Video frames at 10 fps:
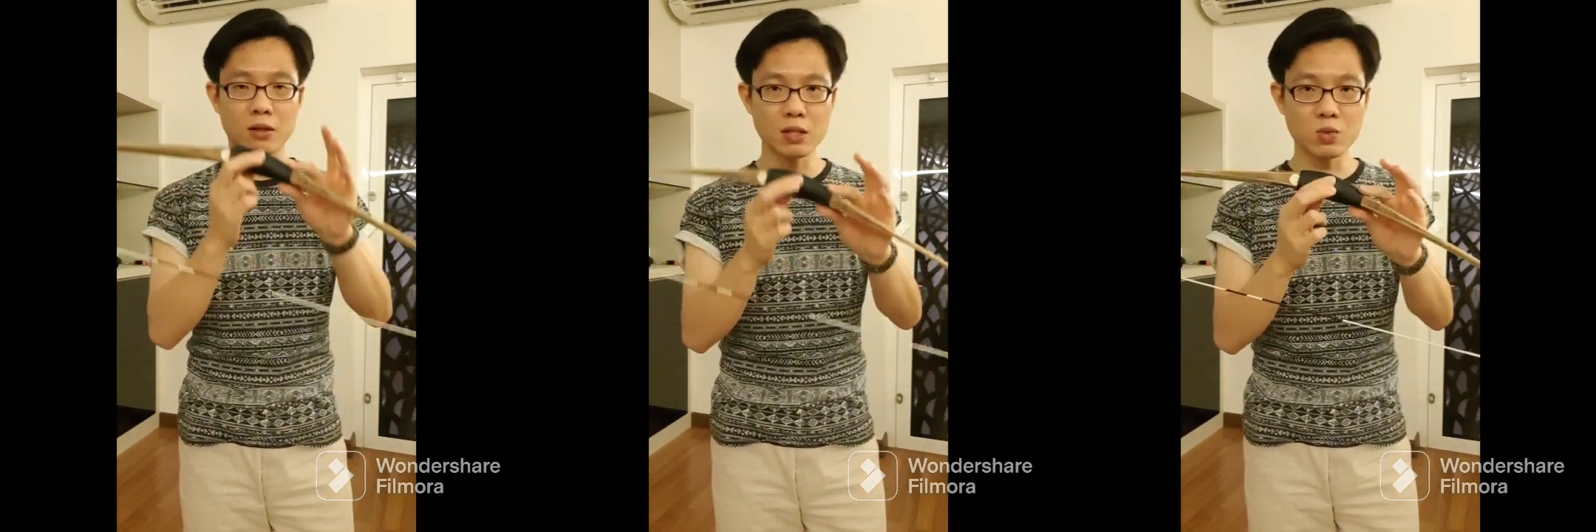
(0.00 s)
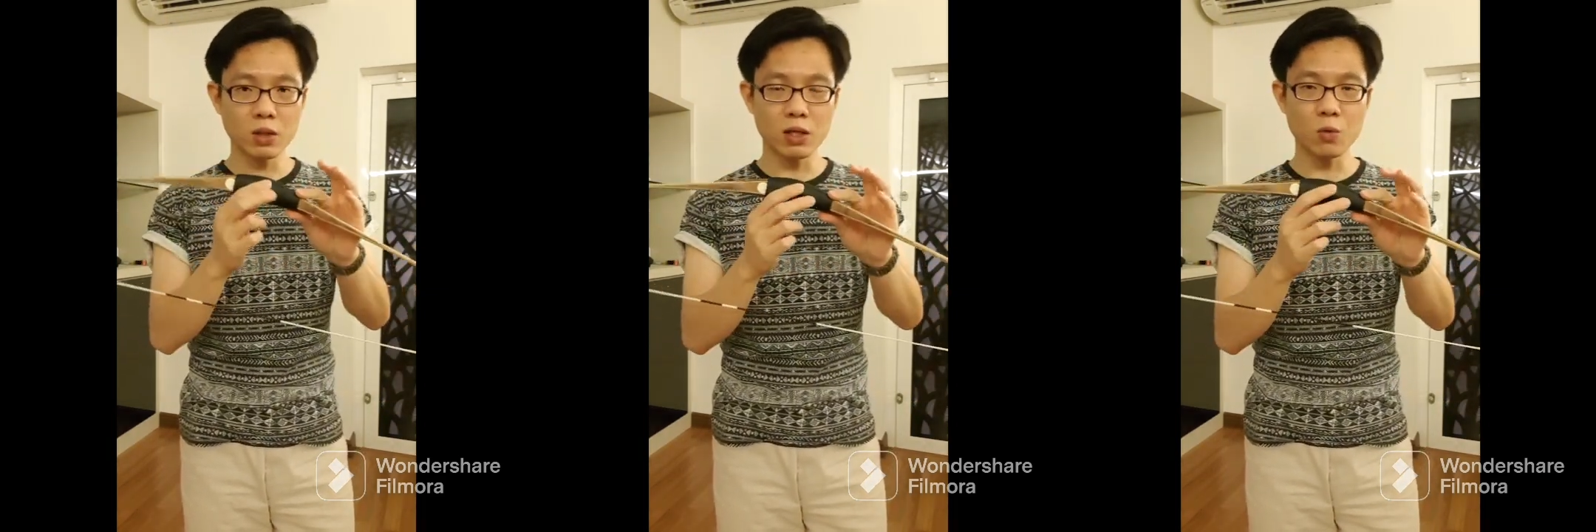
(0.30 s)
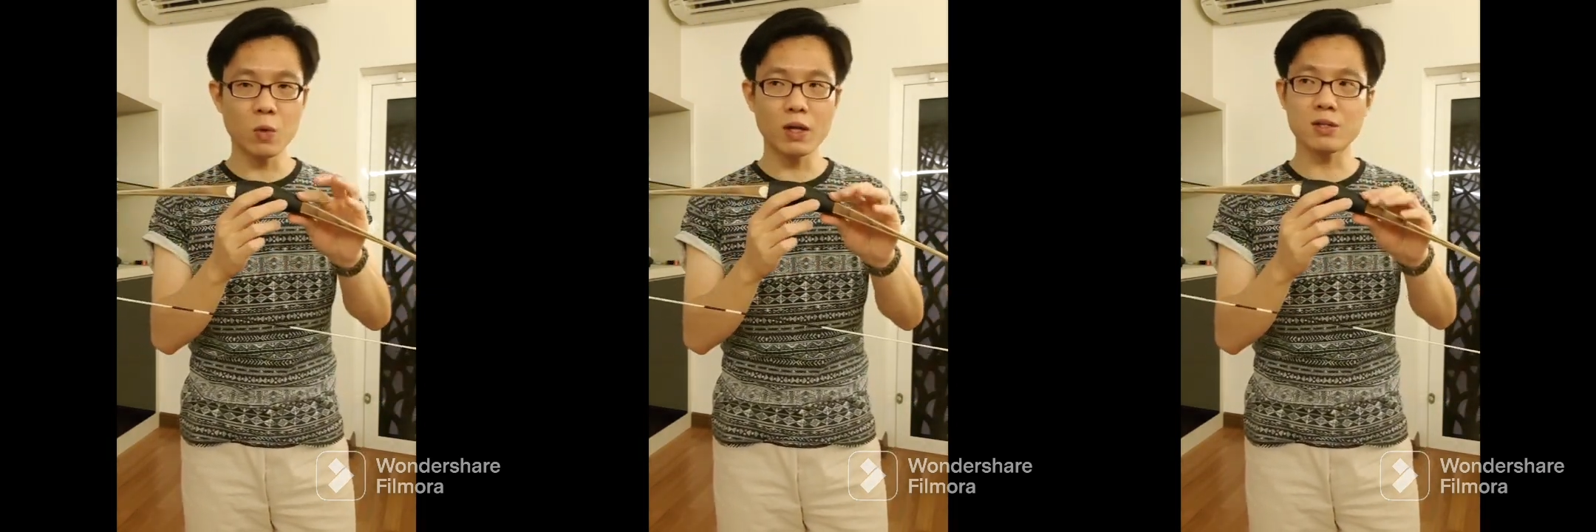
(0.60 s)
This one
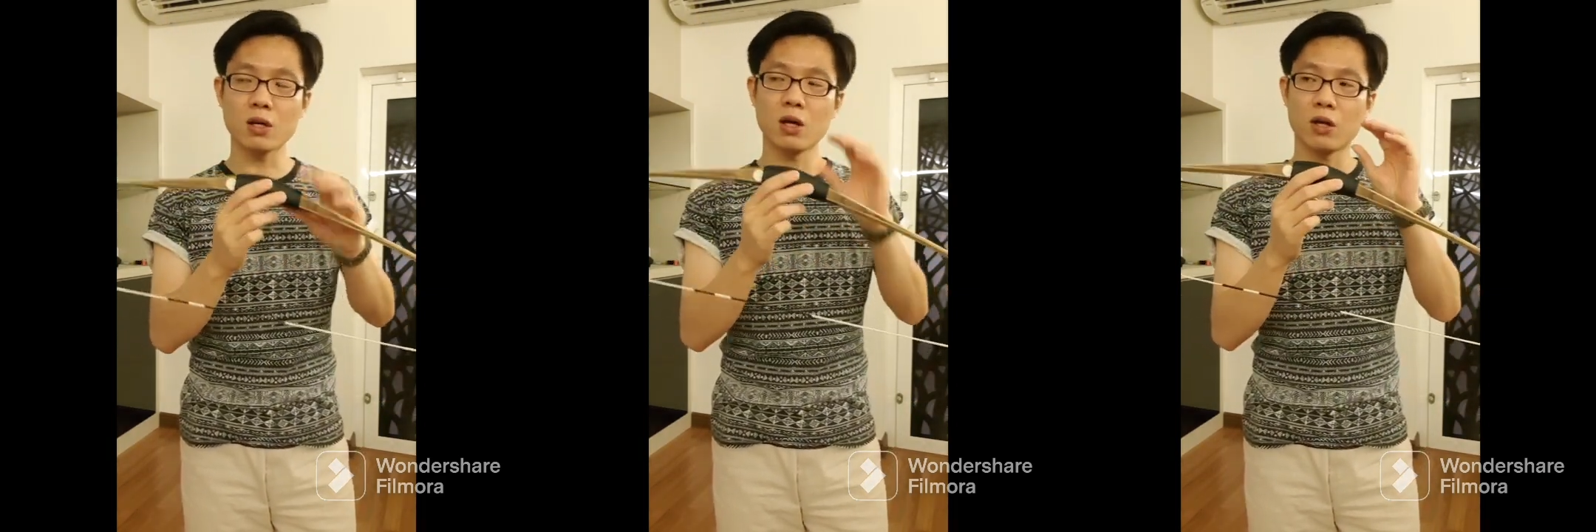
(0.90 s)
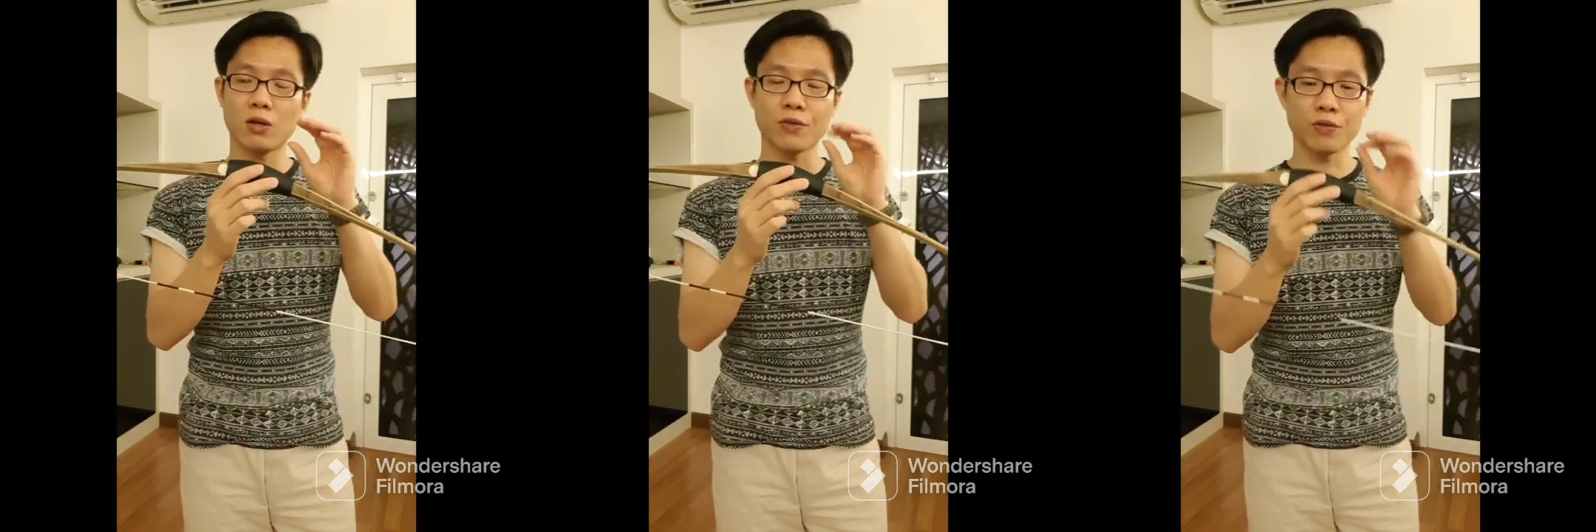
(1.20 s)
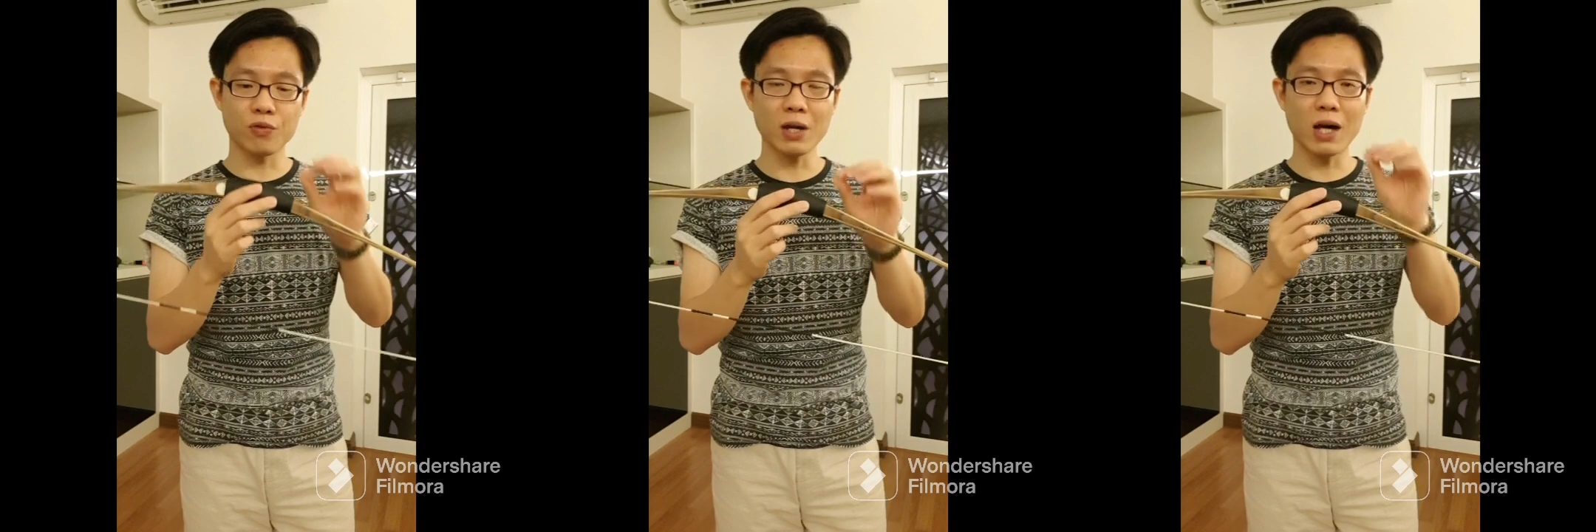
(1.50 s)
here weighs
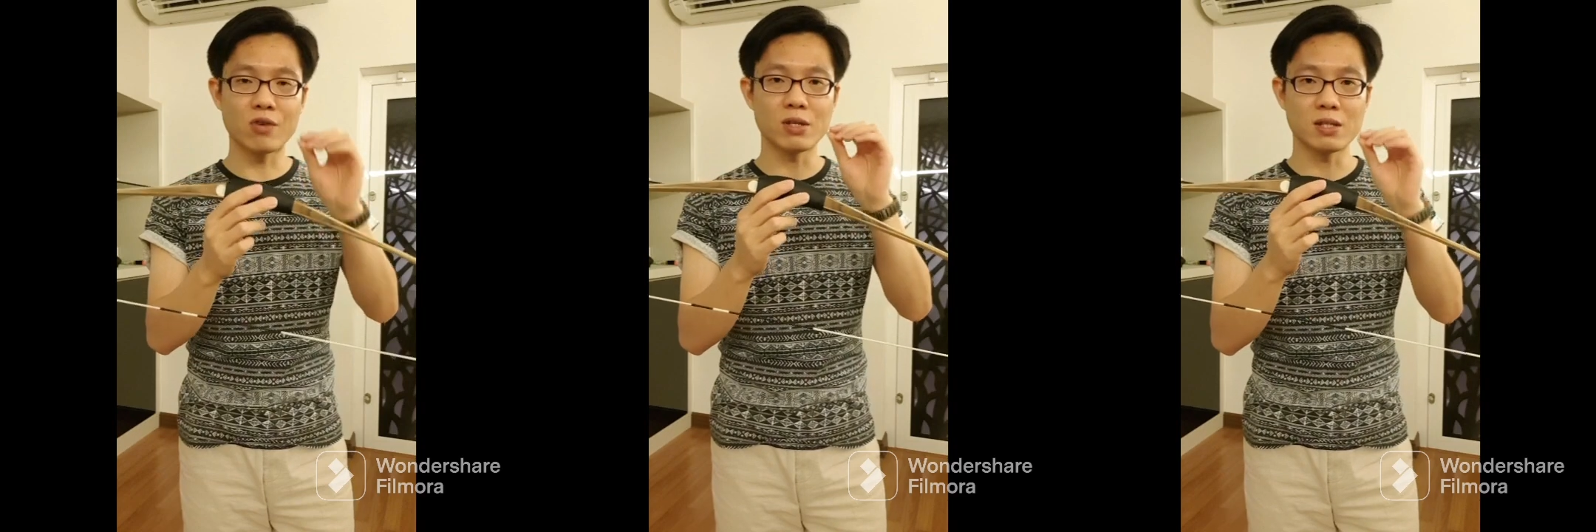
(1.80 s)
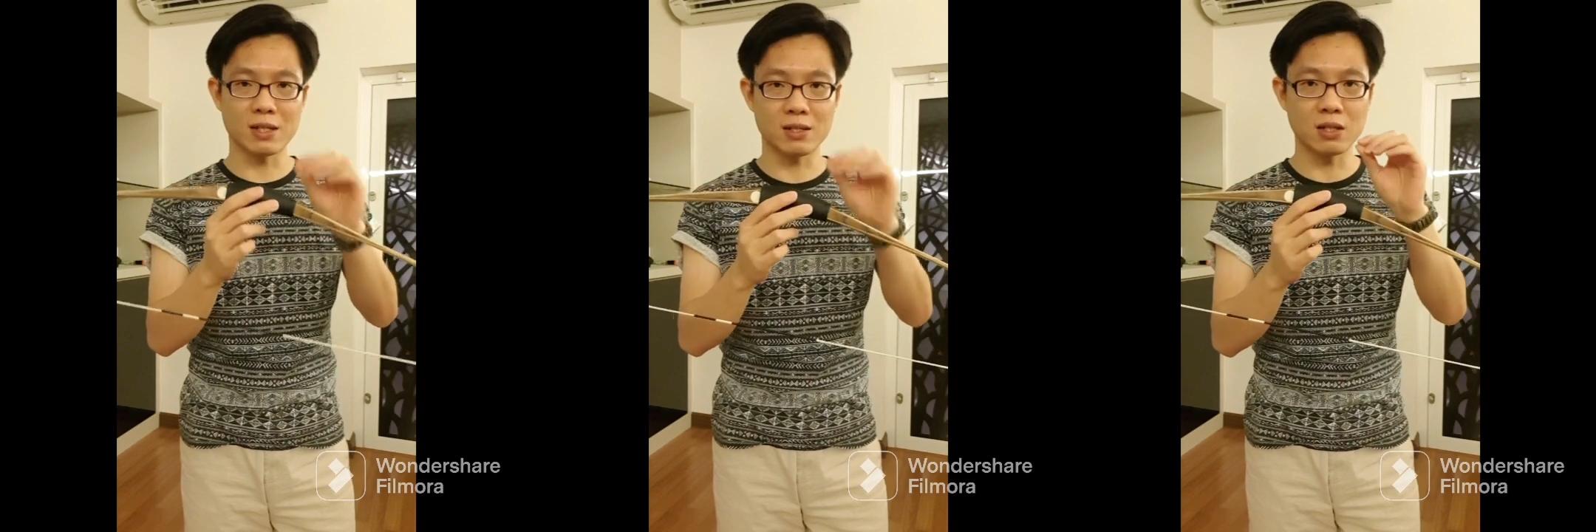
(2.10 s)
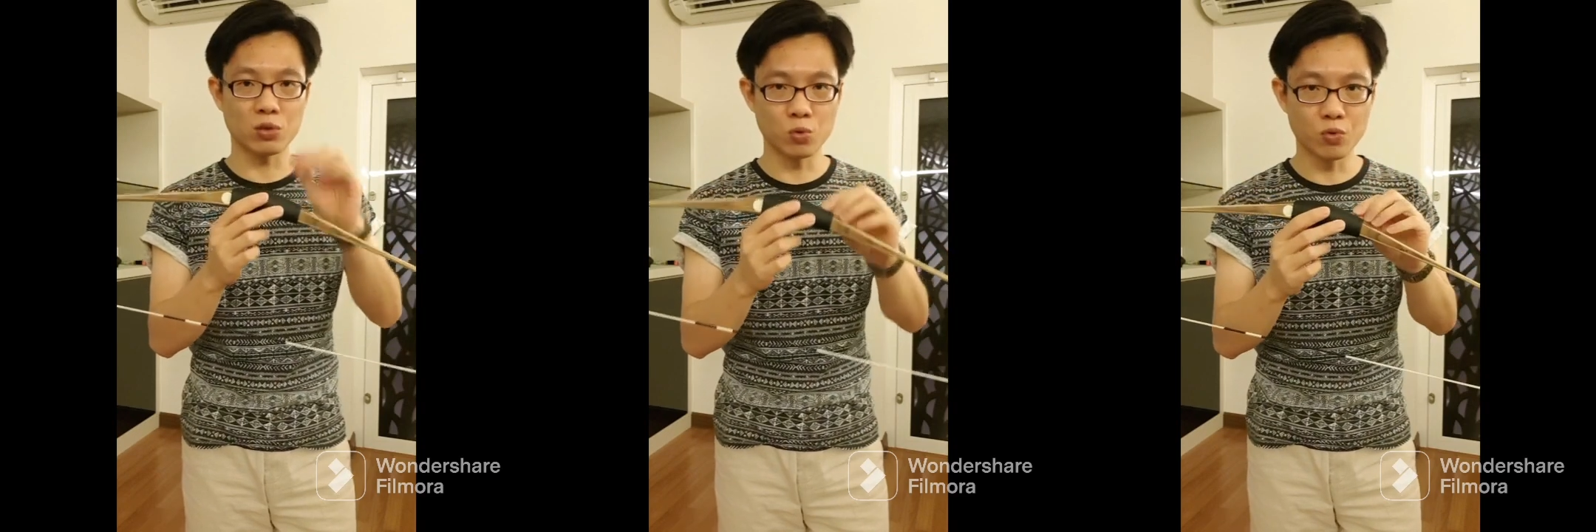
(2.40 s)

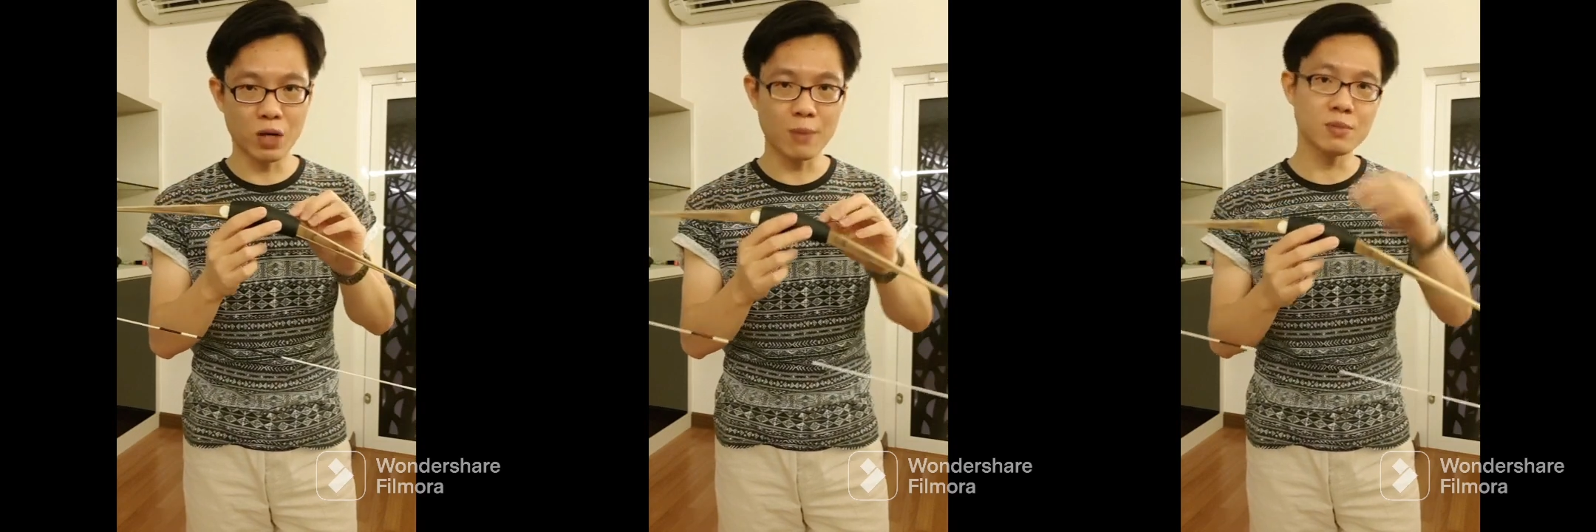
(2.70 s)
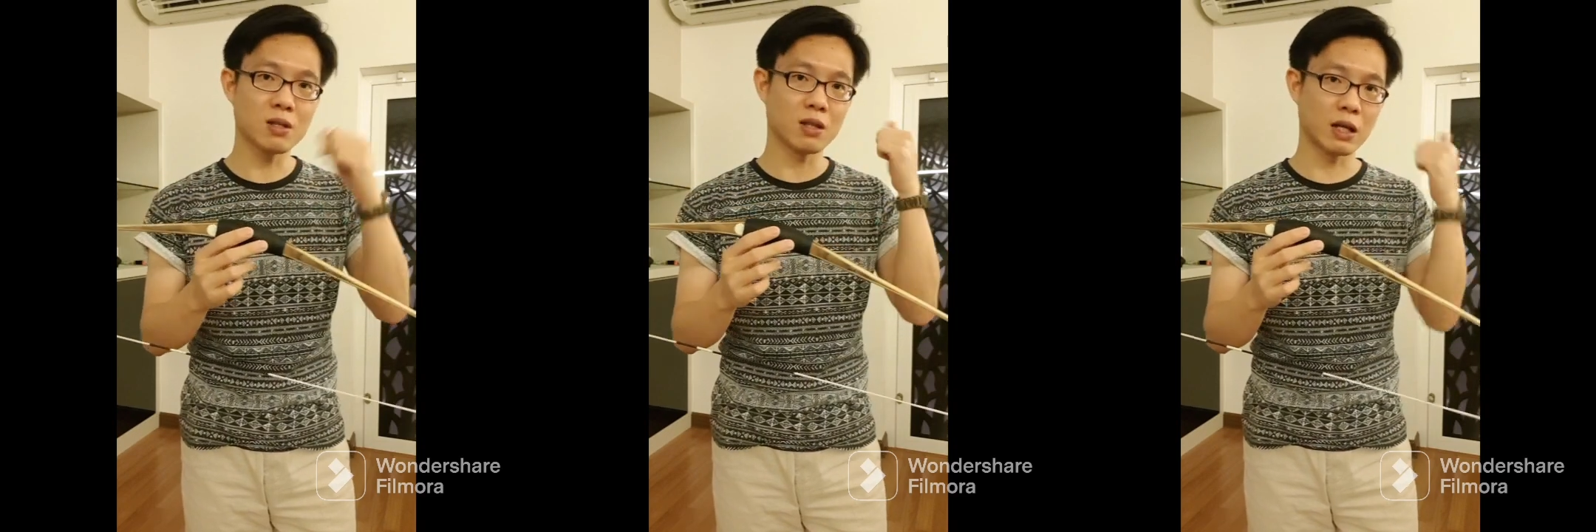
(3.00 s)
362 grams,